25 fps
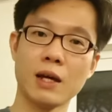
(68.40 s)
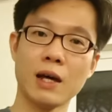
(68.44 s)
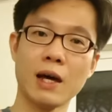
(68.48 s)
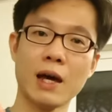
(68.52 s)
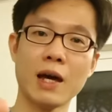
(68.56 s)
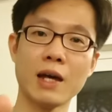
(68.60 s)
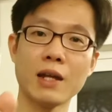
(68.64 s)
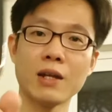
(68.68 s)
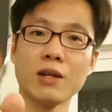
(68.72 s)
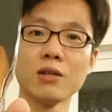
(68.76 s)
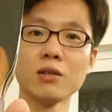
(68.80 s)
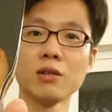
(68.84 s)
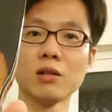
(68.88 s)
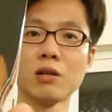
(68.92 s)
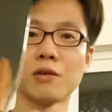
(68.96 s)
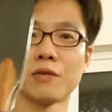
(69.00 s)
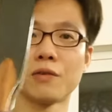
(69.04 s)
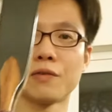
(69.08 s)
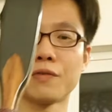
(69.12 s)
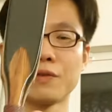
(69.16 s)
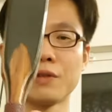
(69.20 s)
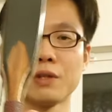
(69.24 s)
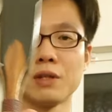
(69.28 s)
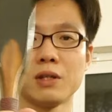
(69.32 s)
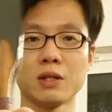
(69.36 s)
handle
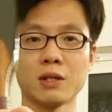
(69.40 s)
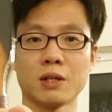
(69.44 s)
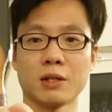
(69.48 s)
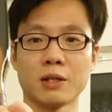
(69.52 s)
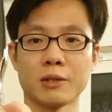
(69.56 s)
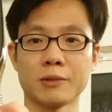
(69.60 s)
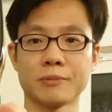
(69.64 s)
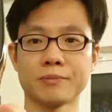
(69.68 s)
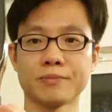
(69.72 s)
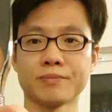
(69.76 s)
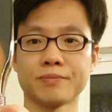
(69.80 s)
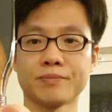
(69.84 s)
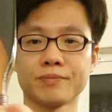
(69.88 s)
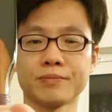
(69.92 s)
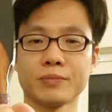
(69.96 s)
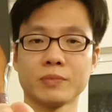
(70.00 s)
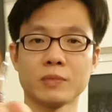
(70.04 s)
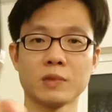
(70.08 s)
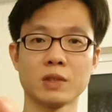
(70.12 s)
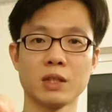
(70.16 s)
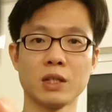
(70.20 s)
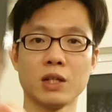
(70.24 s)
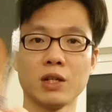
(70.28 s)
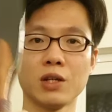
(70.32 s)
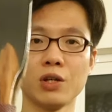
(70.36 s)
of the
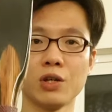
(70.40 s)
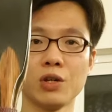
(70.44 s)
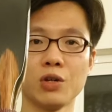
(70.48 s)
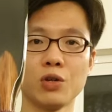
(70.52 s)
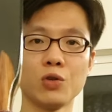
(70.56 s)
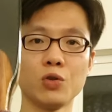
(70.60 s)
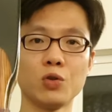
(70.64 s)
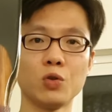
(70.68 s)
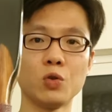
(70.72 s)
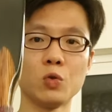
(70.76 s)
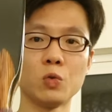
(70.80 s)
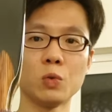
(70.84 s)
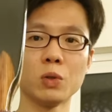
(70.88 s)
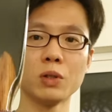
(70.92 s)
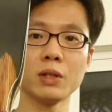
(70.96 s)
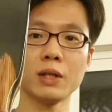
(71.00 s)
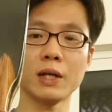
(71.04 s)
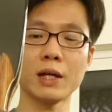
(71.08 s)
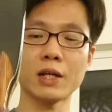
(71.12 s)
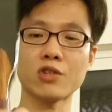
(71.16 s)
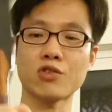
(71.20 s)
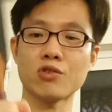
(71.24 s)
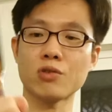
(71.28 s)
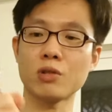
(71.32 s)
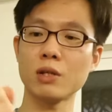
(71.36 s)
Yuwen
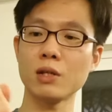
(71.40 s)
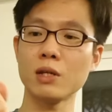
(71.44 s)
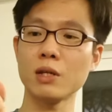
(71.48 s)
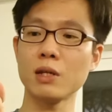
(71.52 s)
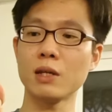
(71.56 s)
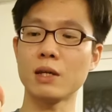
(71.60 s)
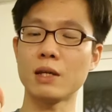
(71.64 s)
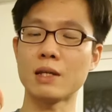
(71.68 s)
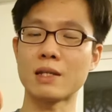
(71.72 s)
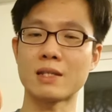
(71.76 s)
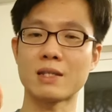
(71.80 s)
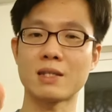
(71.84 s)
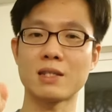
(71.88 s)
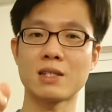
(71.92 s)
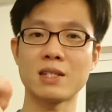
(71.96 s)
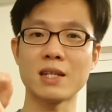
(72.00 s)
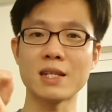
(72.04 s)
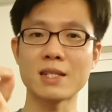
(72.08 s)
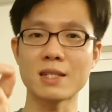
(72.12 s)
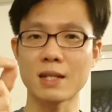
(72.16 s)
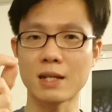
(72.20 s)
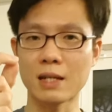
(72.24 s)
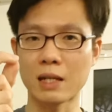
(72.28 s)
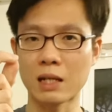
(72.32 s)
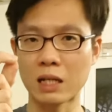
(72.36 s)
actually is
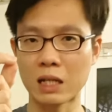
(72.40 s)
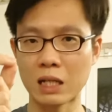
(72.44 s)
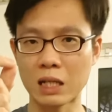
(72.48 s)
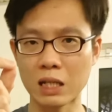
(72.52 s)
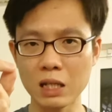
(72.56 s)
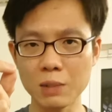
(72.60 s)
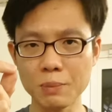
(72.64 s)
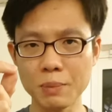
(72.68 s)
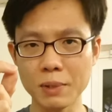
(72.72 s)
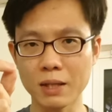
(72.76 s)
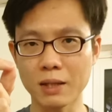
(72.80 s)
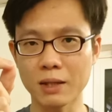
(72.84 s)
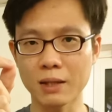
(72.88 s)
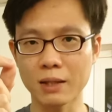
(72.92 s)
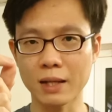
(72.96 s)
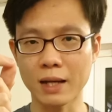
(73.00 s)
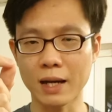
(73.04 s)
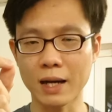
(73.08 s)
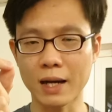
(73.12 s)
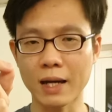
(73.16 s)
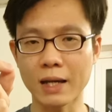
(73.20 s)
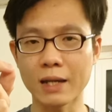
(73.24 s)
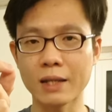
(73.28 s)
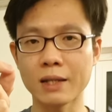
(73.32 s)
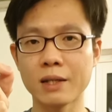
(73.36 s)
just a little bit
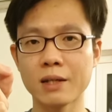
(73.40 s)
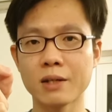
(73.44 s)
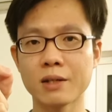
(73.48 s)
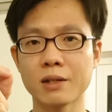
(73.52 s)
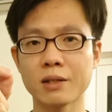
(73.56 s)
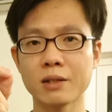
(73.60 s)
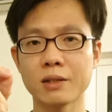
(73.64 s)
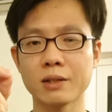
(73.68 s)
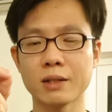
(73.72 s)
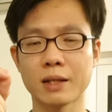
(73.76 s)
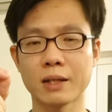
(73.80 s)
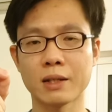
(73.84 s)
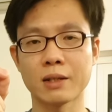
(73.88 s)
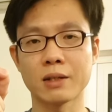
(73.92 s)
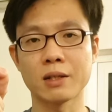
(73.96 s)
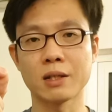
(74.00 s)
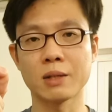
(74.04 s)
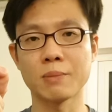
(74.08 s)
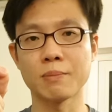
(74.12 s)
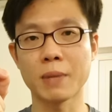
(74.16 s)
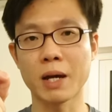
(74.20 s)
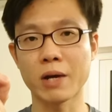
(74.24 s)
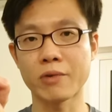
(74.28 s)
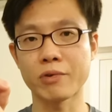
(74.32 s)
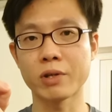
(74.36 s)
tinier than
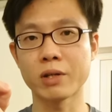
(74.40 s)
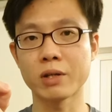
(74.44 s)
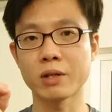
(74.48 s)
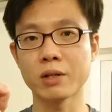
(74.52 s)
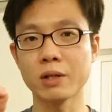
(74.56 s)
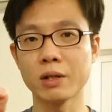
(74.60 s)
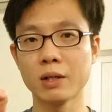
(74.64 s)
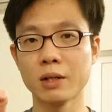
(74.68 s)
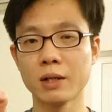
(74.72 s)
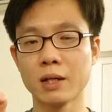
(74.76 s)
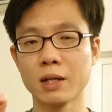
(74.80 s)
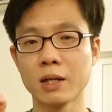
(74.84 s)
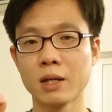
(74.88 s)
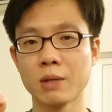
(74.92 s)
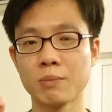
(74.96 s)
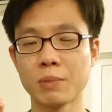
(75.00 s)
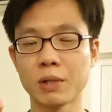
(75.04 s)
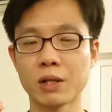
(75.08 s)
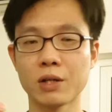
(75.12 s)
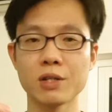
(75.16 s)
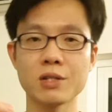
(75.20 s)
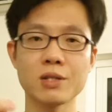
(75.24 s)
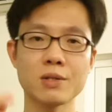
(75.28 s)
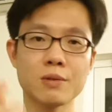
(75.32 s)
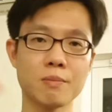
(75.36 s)
the Mariner,
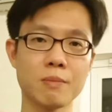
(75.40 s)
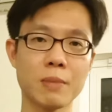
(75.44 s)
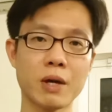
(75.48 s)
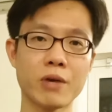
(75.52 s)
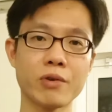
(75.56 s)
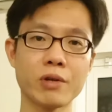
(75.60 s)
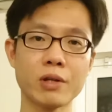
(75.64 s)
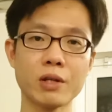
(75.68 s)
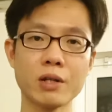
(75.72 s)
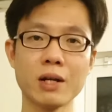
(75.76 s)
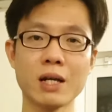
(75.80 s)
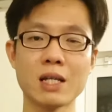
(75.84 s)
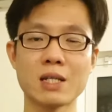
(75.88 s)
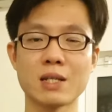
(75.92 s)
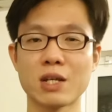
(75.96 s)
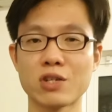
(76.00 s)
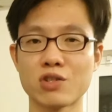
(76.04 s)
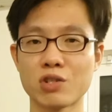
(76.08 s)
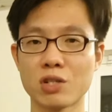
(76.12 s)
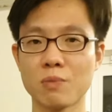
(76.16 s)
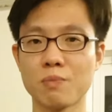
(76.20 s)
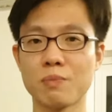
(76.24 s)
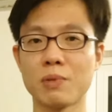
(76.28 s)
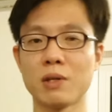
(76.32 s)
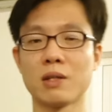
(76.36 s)
because Mariner has
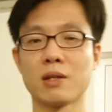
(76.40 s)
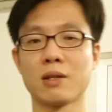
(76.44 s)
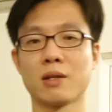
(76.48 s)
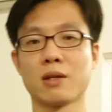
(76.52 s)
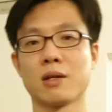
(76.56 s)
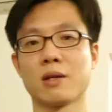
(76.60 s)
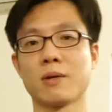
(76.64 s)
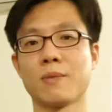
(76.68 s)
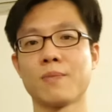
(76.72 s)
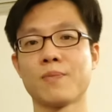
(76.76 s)
actually been